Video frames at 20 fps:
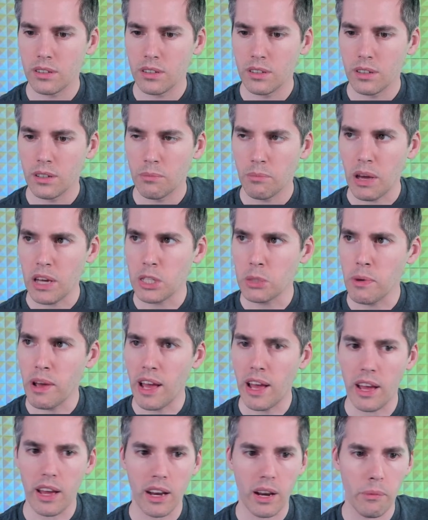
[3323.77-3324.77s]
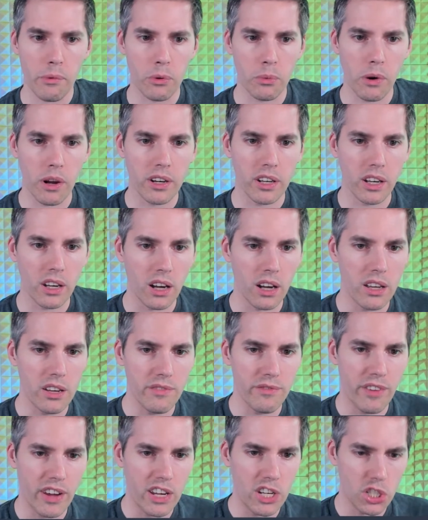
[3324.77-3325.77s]
Pedgeman. I've been running
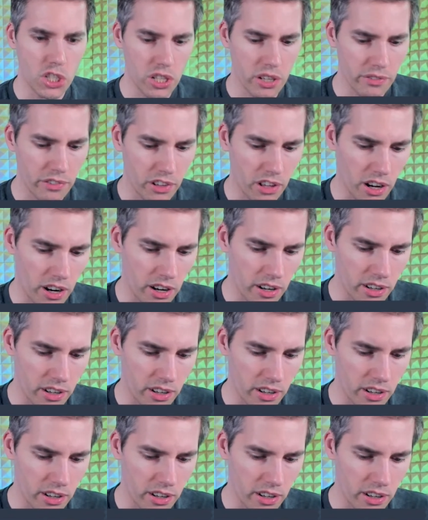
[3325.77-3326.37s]
Invasion of Alara.